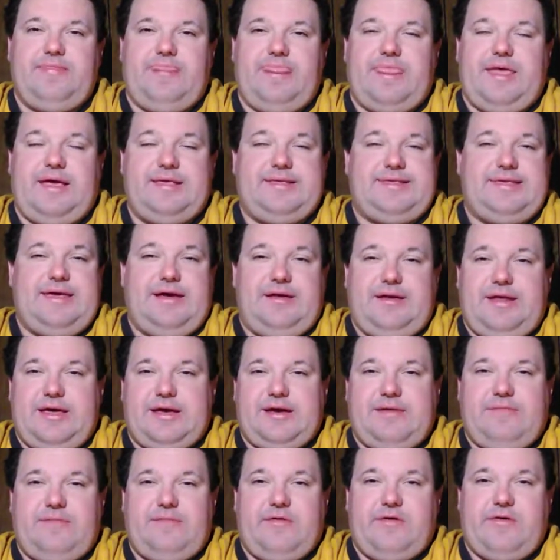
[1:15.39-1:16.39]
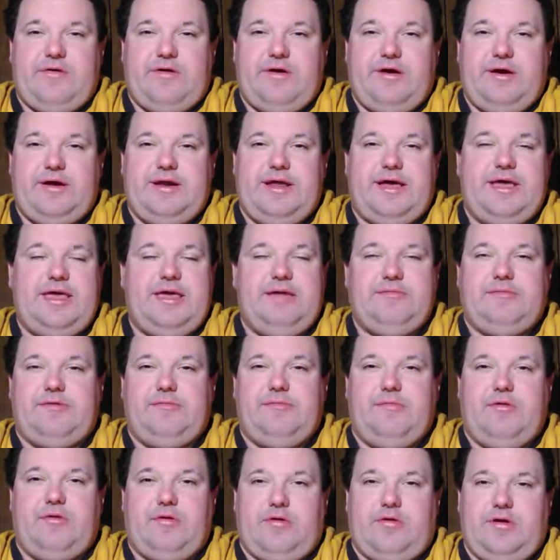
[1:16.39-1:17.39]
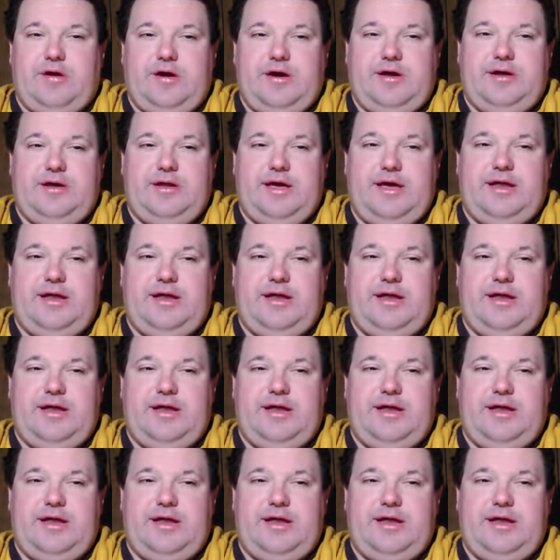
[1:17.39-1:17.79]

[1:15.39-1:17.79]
I sound like a moron. I am a moron.